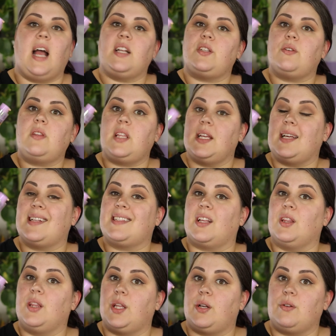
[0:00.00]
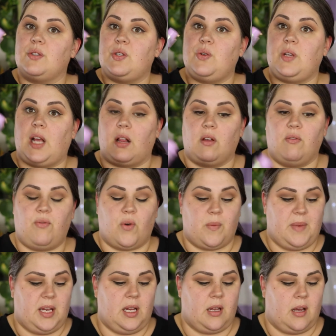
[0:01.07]
I do think it's a little too yellow for
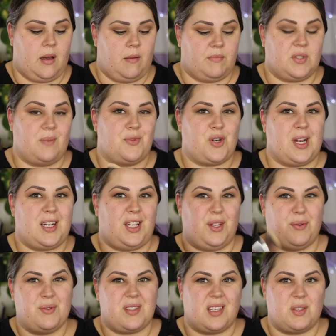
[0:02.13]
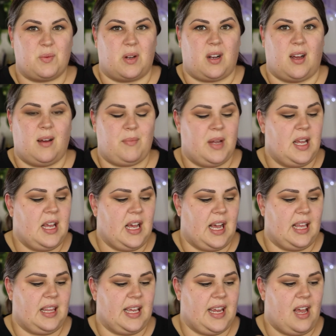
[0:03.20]
me, so I'm trying to use this one up.
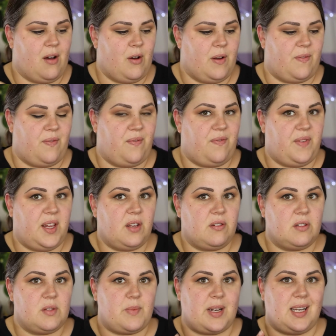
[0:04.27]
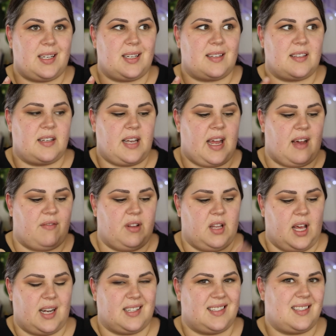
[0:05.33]
I like how it feels, but it doesn't have a
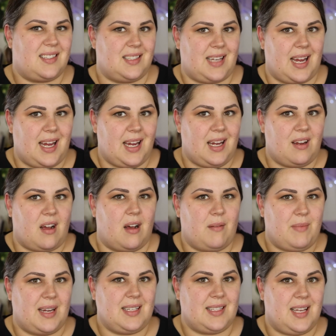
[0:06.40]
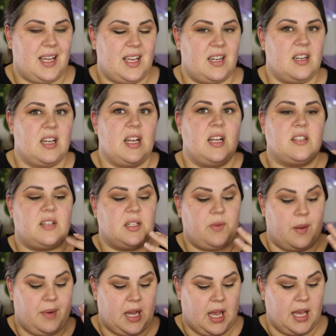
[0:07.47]
lot of stay on my skin. So that's
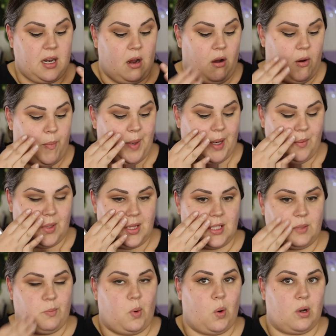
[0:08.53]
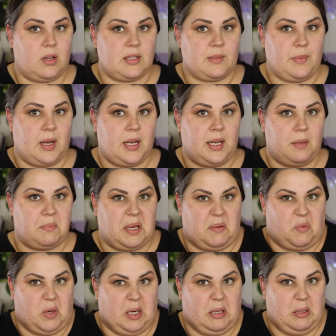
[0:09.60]
what I'm kind of hoping with this Poreless Putty. It might
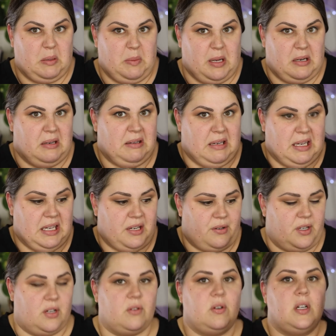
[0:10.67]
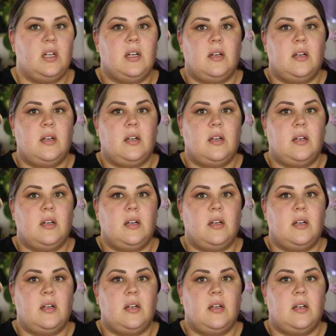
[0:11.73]
work a little better. I don't know.